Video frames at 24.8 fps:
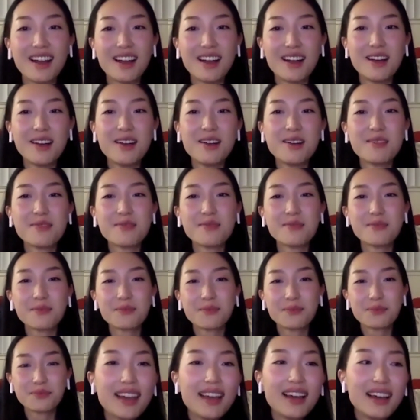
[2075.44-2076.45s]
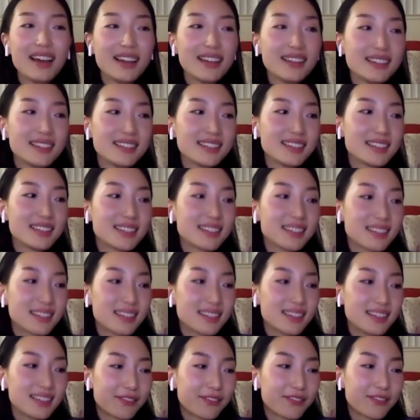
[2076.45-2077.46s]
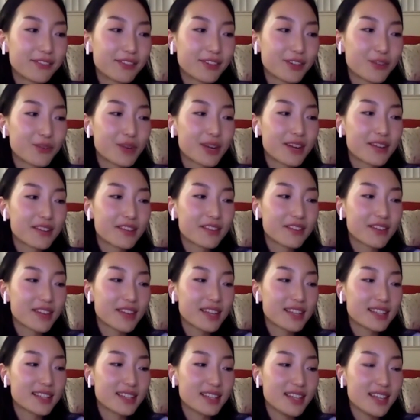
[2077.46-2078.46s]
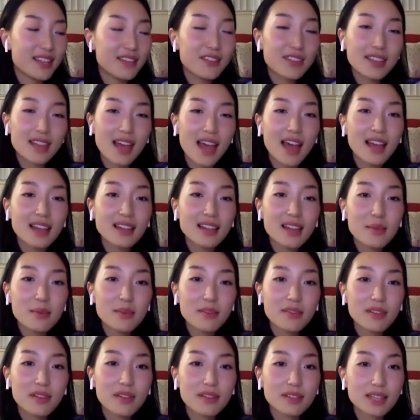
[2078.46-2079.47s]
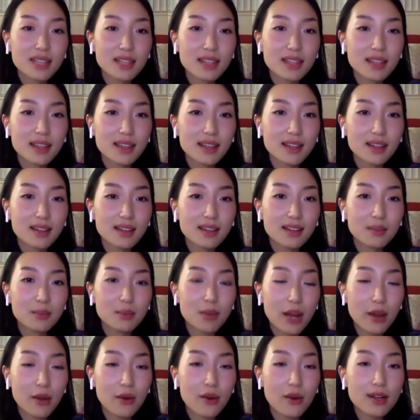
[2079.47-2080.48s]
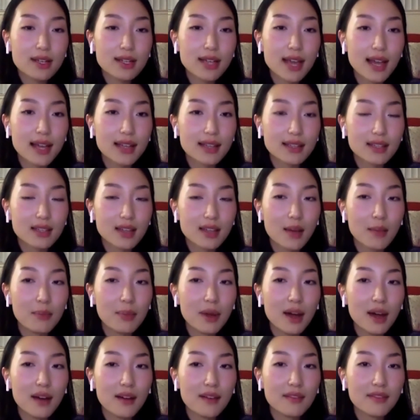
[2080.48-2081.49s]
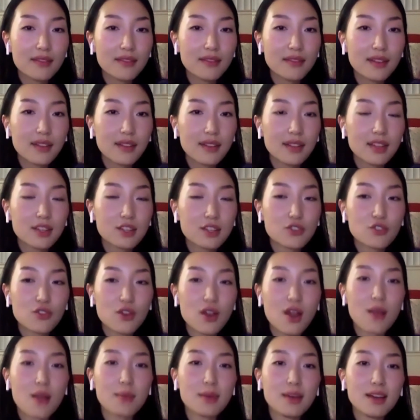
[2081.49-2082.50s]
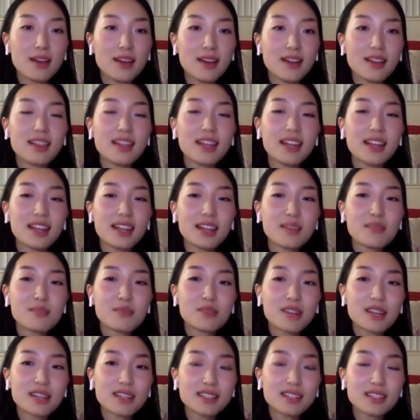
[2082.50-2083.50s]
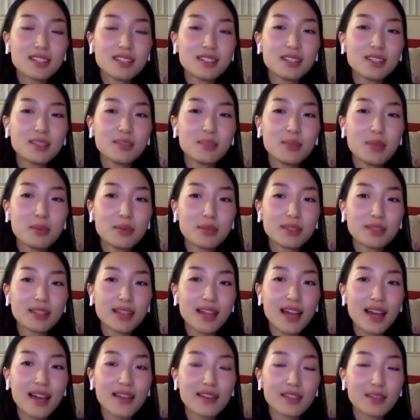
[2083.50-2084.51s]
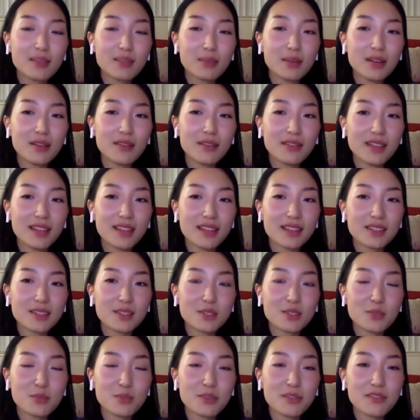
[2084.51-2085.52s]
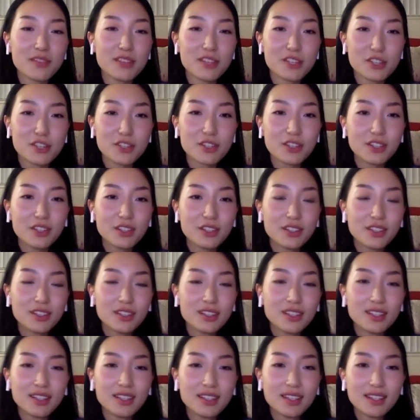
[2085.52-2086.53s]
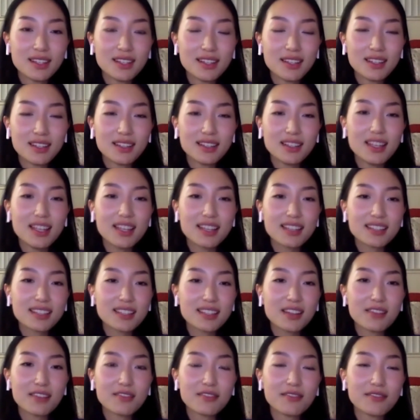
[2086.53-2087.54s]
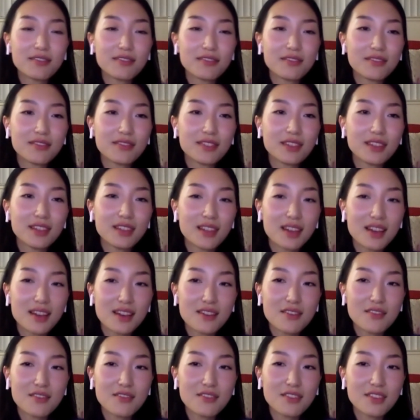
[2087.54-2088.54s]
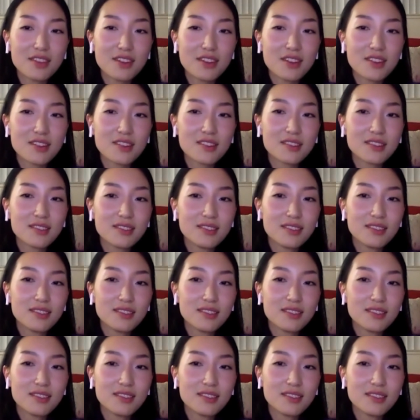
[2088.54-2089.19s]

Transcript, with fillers: um, and for whatever reason even that type of love is i think prioritized above the drama that it can bring to people's lives above like the superficialness of the love, you know?